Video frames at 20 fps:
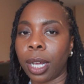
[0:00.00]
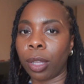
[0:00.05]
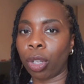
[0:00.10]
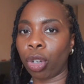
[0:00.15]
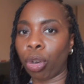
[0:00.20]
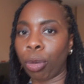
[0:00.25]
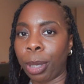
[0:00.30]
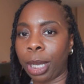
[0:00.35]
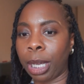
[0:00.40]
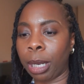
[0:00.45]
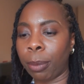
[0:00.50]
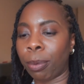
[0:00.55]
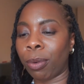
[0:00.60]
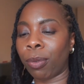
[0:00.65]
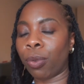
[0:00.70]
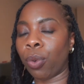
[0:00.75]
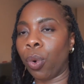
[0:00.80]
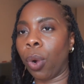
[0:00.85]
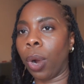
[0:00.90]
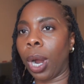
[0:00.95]
a little bit
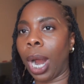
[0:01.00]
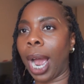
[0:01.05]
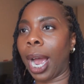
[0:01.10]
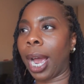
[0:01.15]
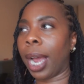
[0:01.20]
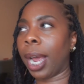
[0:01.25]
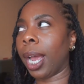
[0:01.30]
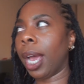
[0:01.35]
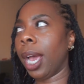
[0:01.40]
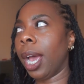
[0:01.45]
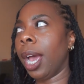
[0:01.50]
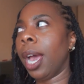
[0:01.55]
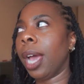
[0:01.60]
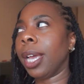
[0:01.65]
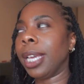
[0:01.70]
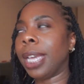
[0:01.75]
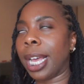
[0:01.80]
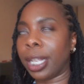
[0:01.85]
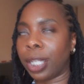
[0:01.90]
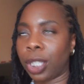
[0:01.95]
before I
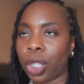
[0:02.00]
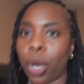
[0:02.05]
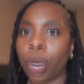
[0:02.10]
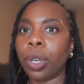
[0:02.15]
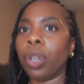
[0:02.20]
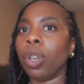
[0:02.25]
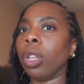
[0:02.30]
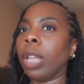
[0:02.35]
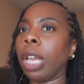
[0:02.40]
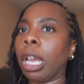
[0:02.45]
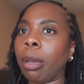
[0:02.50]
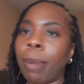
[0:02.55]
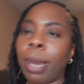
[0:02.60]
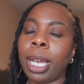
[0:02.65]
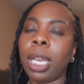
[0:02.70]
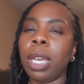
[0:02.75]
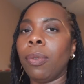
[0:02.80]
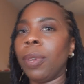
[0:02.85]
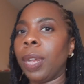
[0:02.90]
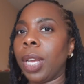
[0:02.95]
get started on my
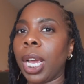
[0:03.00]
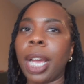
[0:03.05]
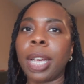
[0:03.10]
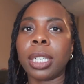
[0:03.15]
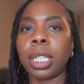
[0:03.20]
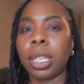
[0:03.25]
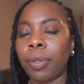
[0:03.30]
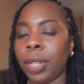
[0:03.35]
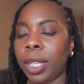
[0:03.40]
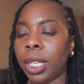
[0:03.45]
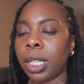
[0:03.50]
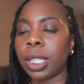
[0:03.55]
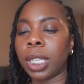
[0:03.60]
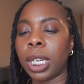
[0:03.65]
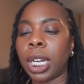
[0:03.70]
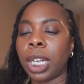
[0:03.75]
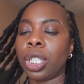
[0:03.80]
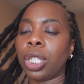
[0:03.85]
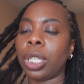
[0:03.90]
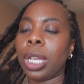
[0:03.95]
evening activities,
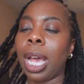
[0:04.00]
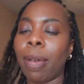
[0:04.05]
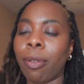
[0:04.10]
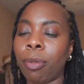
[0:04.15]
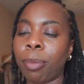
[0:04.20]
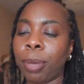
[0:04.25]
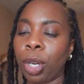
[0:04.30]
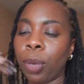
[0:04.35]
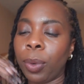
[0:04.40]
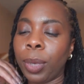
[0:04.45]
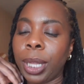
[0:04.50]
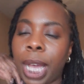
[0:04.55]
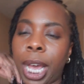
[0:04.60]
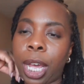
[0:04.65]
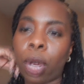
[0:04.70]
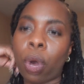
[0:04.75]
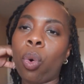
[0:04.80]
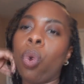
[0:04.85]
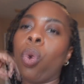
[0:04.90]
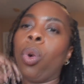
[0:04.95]
and I just haven't been doing
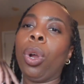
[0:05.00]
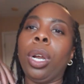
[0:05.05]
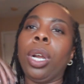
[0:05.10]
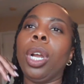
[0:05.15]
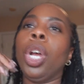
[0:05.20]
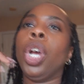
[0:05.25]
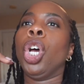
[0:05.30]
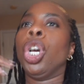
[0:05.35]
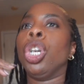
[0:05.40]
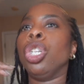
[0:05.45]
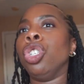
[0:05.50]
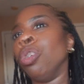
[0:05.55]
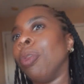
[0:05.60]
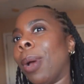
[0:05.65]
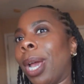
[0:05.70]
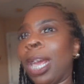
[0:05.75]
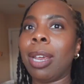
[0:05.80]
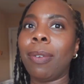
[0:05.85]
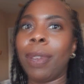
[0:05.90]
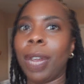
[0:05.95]
that, or do
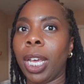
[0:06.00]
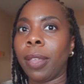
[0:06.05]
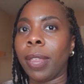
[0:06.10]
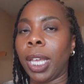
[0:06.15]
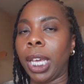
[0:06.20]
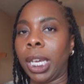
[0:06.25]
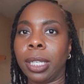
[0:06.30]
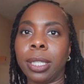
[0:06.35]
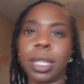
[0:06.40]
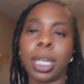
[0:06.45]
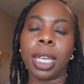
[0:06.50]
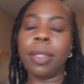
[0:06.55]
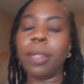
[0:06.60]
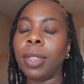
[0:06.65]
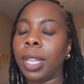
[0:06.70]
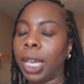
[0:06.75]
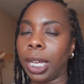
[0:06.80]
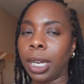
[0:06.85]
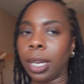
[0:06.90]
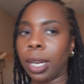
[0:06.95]
my evening things and
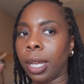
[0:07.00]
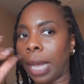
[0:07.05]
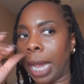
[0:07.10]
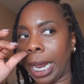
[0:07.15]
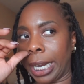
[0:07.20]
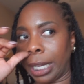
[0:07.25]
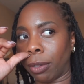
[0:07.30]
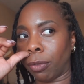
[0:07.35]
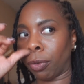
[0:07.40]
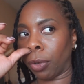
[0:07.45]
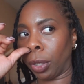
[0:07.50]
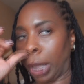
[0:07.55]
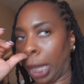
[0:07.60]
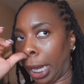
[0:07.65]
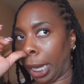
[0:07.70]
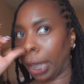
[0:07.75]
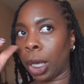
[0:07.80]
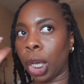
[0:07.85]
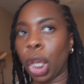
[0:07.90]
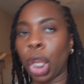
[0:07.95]
then edit for
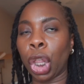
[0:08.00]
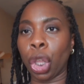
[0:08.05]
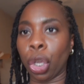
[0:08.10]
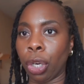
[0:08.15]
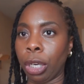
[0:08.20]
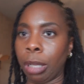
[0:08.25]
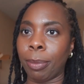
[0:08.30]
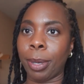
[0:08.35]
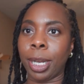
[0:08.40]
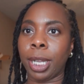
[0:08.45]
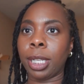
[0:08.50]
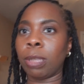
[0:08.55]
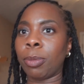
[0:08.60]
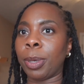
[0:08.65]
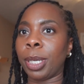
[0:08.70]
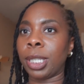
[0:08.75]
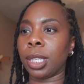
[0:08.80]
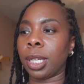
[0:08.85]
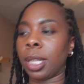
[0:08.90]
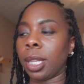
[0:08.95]
30 minutes
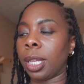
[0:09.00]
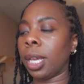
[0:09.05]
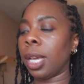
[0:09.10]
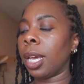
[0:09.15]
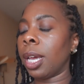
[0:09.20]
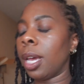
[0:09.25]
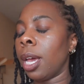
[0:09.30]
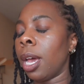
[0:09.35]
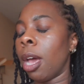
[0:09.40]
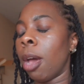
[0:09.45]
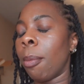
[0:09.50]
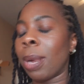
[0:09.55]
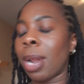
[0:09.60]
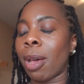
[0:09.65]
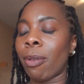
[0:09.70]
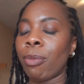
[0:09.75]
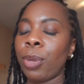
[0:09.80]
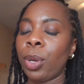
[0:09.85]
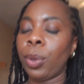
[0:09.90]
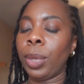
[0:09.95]
basically. But I
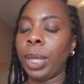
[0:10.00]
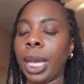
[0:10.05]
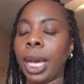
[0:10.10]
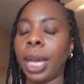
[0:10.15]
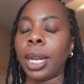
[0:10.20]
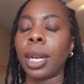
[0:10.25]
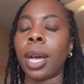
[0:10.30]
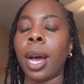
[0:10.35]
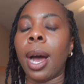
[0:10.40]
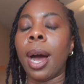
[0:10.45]
haven't been doing that.